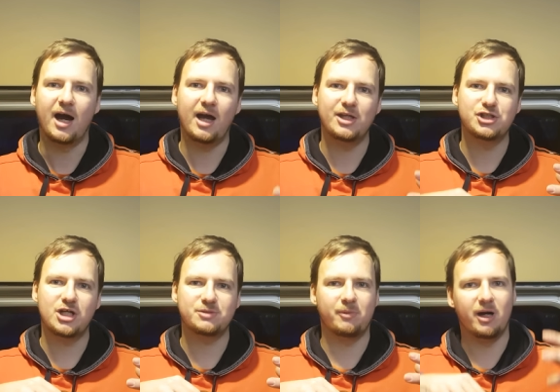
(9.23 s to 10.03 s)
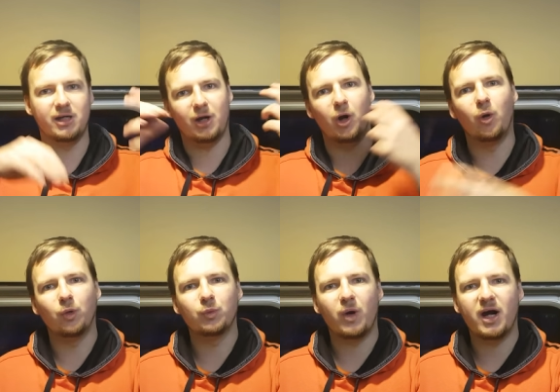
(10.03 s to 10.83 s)
I changed my
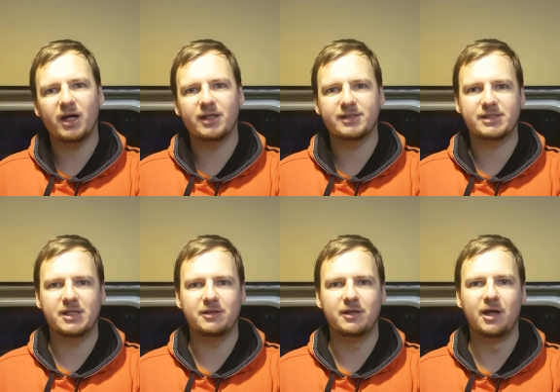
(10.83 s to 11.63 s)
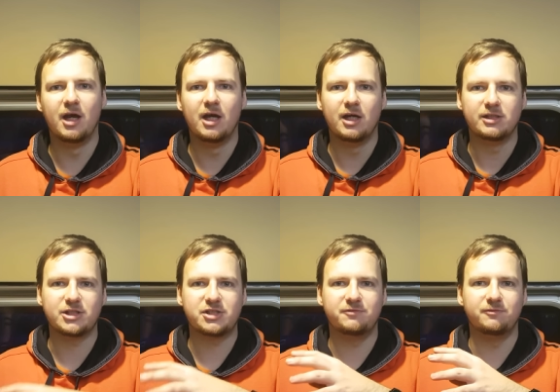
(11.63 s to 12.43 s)
old ones
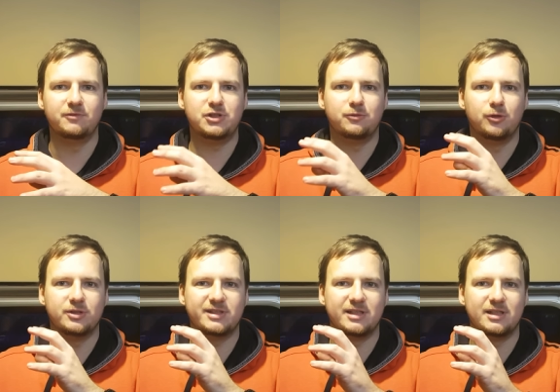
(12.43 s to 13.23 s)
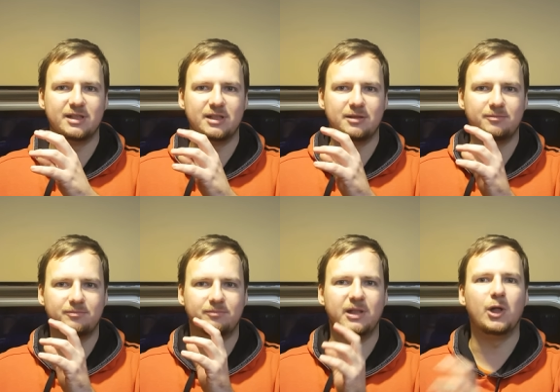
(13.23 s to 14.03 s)
which was uh,
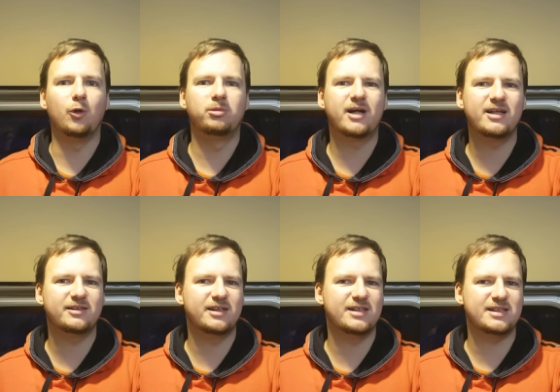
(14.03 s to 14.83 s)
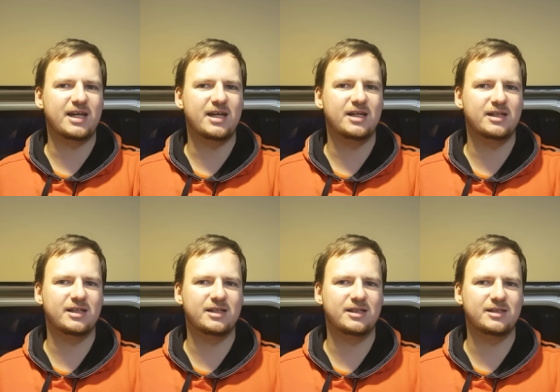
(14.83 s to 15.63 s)
low brightness
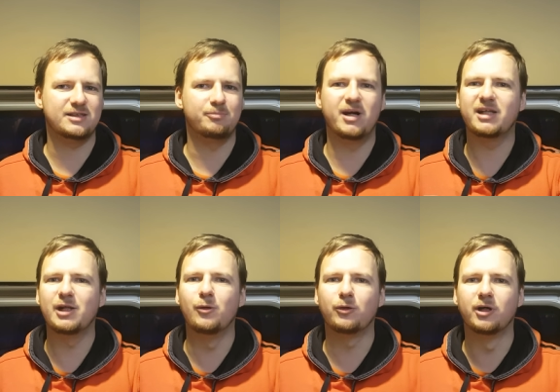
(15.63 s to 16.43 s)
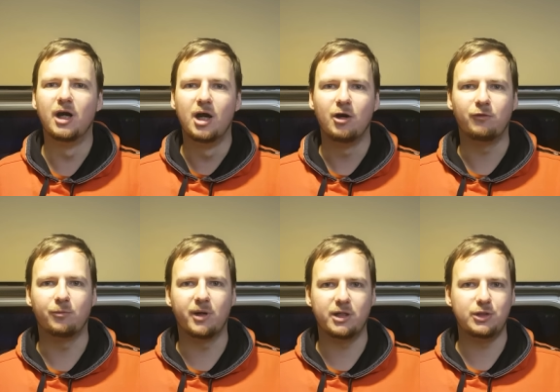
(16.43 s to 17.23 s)
and bad look
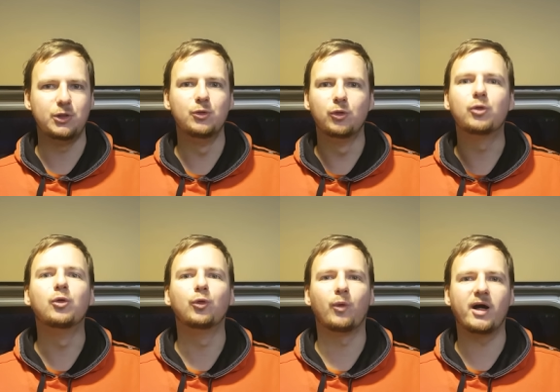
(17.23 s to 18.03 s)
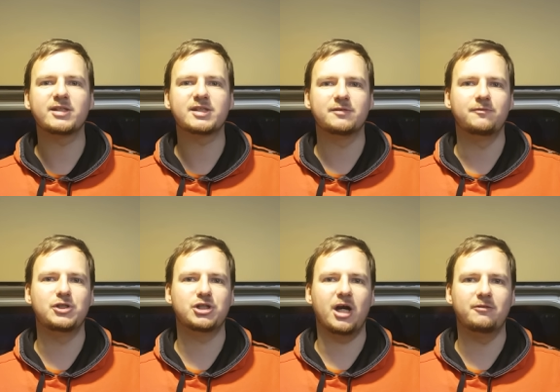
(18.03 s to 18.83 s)
for my new cool ones
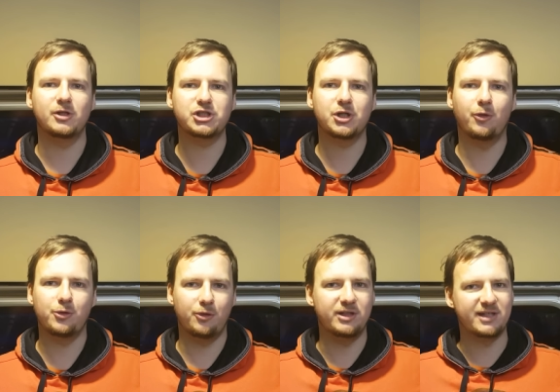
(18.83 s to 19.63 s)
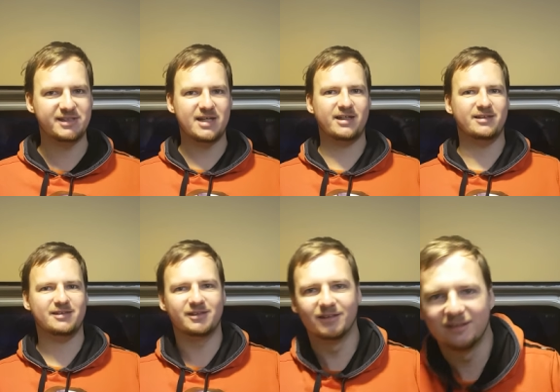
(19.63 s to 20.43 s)
which I will show you in a second.